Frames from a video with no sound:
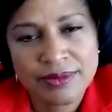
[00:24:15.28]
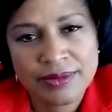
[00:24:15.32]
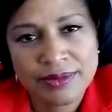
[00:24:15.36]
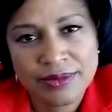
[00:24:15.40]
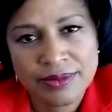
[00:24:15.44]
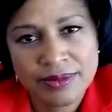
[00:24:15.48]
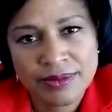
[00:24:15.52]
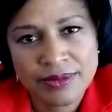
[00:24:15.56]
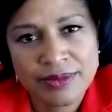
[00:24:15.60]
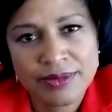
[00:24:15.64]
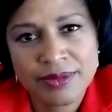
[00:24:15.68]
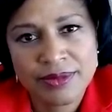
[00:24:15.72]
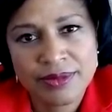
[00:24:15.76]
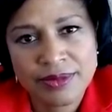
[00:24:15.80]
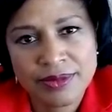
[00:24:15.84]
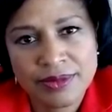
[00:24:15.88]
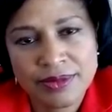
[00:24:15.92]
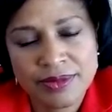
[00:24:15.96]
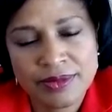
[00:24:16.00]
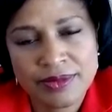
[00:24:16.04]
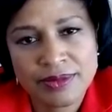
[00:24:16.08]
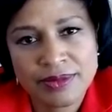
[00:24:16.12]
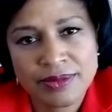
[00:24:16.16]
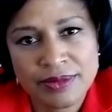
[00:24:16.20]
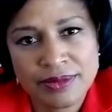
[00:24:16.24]

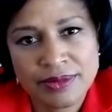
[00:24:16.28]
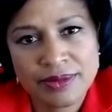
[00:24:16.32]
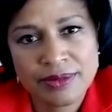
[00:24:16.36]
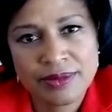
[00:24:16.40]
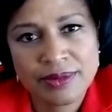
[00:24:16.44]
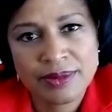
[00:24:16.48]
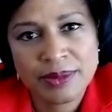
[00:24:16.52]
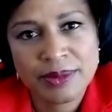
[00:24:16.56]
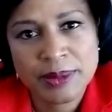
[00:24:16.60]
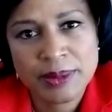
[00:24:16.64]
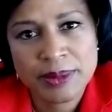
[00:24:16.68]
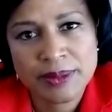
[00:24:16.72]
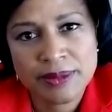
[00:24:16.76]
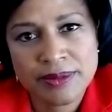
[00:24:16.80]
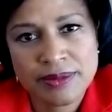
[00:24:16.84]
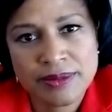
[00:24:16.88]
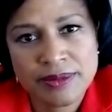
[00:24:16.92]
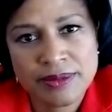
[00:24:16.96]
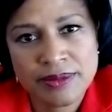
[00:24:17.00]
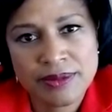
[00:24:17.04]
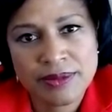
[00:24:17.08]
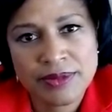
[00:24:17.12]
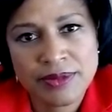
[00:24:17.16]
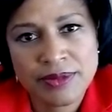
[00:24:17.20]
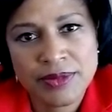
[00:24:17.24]

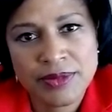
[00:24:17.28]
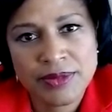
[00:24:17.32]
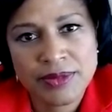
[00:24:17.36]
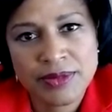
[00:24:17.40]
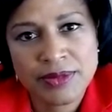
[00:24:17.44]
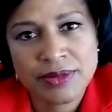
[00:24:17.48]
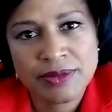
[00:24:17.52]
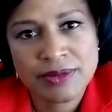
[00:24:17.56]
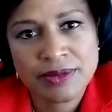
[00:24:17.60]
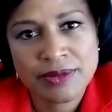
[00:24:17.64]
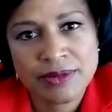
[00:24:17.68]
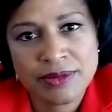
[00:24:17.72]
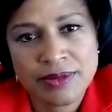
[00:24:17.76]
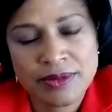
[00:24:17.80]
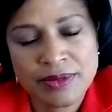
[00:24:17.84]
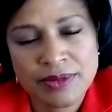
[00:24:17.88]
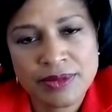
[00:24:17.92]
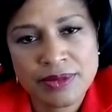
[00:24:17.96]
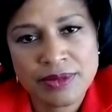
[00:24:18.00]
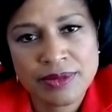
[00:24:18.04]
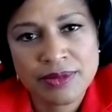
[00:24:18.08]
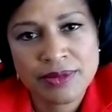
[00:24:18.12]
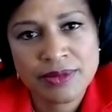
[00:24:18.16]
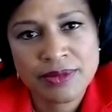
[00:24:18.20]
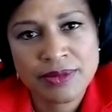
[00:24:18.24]

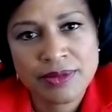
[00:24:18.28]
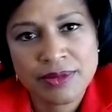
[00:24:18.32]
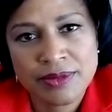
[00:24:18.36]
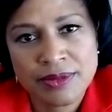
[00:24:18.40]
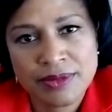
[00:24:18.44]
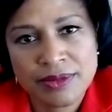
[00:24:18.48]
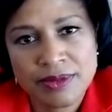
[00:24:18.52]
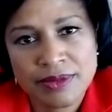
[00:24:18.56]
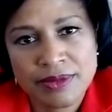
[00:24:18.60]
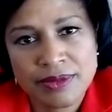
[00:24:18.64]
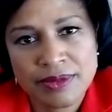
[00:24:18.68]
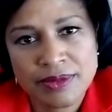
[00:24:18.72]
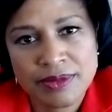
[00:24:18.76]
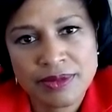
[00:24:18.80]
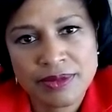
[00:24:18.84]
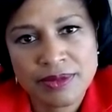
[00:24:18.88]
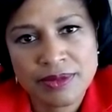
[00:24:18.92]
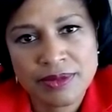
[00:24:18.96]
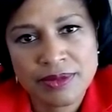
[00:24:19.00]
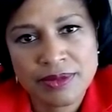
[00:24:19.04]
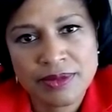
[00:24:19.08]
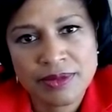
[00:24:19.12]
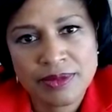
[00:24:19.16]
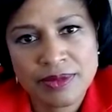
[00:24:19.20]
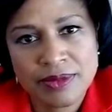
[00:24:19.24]

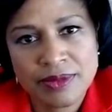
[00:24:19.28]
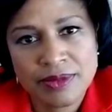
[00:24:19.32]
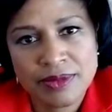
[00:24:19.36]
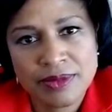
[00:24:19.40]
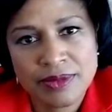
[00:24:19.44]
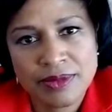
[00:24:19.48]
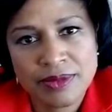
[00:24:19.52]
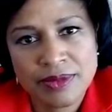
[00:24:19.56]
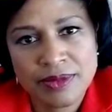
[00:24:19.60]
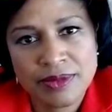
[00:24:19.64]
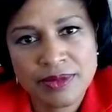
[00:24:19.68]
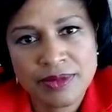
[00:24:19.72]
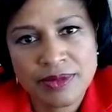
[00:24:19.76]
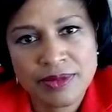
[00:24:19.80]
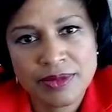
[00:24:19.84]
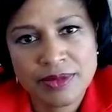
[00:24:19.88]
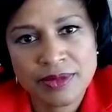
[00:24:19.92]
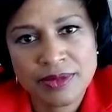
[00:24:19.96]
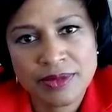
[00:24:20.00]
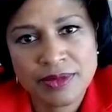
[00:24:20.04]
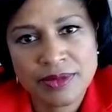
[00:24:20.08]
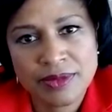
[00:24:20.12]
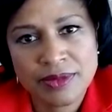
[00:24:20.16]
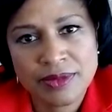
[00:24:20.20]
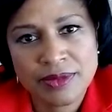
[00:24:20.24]

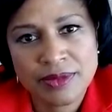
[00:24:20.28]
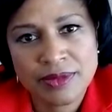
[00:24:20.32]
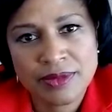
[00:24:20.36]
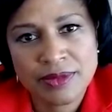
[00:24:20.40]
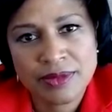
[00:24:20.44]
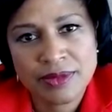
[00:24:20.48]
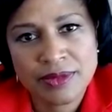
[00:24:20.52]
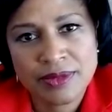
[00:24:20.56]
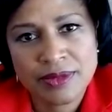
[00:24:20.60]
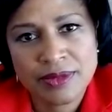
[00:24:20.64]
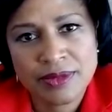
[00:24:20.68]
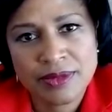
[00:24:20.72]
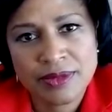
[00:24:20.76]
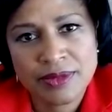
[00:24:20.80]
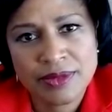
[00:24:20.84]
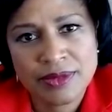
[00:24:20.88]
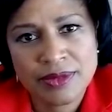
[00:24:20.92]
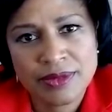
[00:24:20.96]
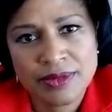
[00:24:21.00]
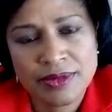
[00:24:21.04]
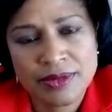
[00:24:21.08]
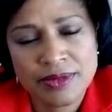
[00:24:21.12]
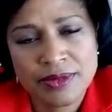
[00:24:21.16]
This person isn't speaking.